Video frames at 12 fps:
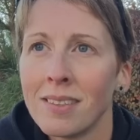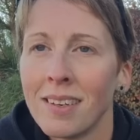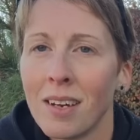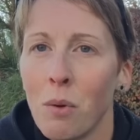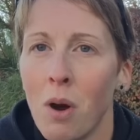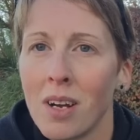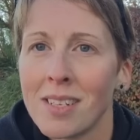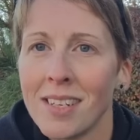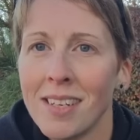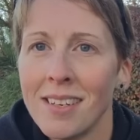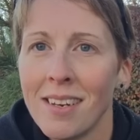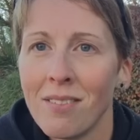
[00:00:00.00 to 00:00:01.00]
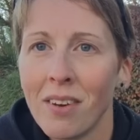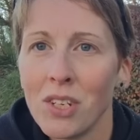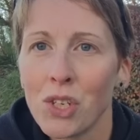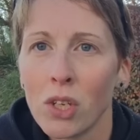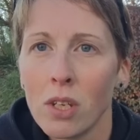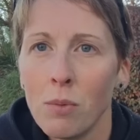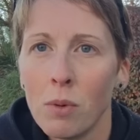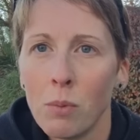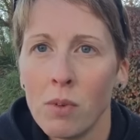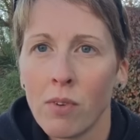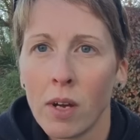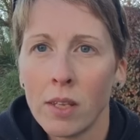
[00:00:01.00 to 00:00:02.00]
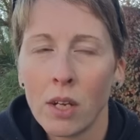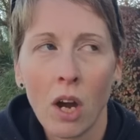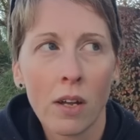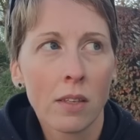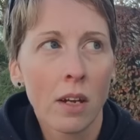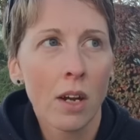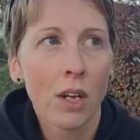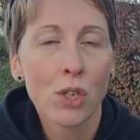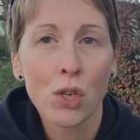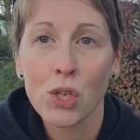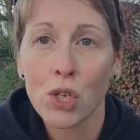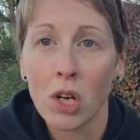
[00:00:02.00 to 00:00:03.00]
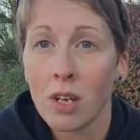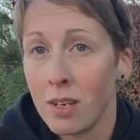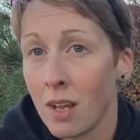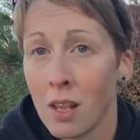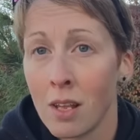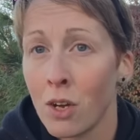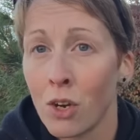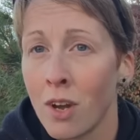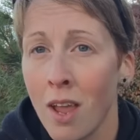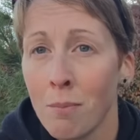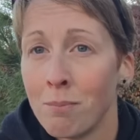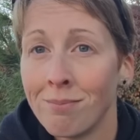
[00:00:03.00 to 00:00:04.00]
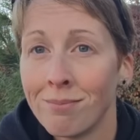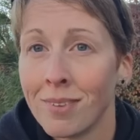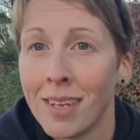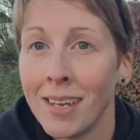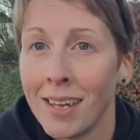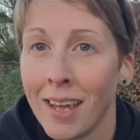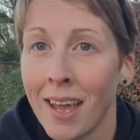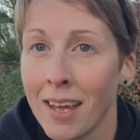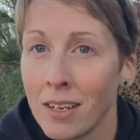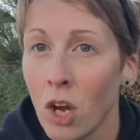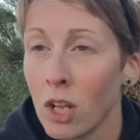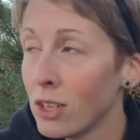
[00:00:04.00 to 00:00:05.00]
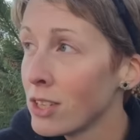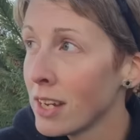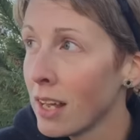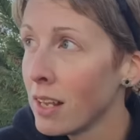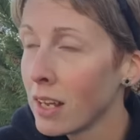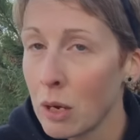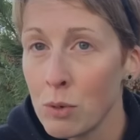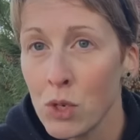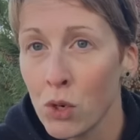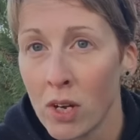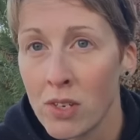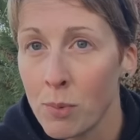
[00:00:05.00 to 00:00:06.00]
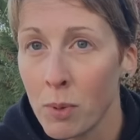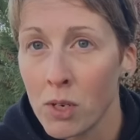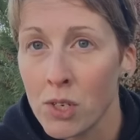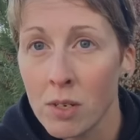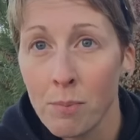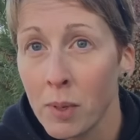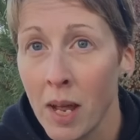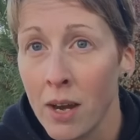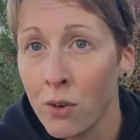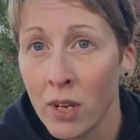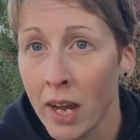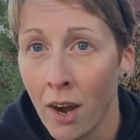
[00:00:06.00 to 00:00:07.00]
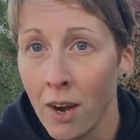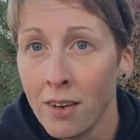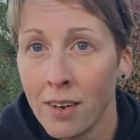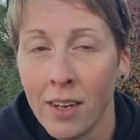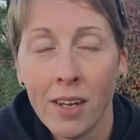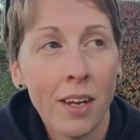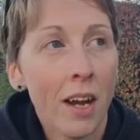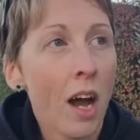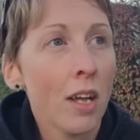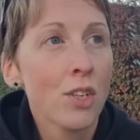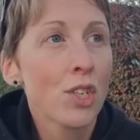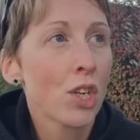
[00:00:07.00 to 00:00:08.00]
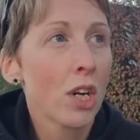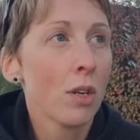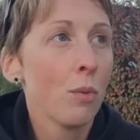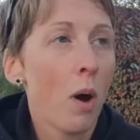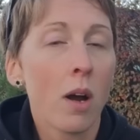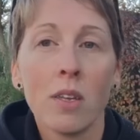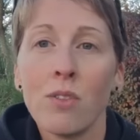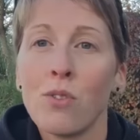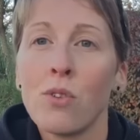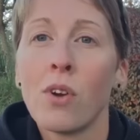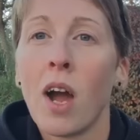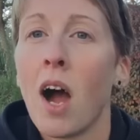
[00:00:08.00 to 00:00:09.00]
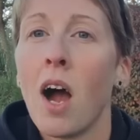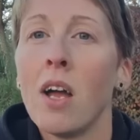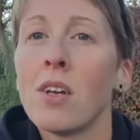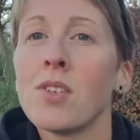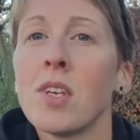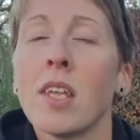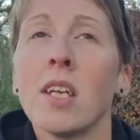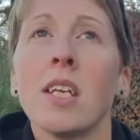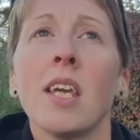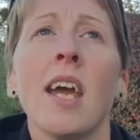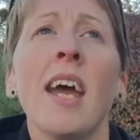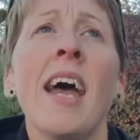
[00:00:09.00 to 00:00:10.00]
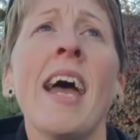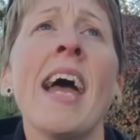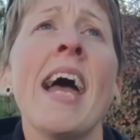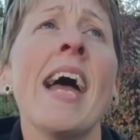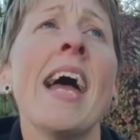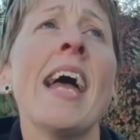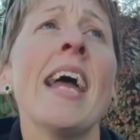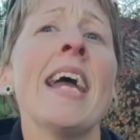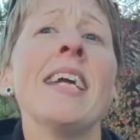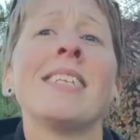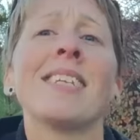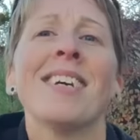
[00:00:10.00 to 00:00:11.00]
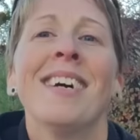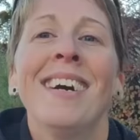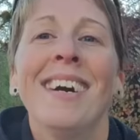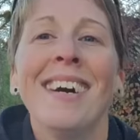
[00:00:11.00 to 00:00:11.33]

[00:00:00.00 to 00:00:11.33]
I walked in eventually when we finally got there and just started yelling her name and got looked at like I was a crazy person, but I don't care. I just started walking through the aisles yelling, Kate!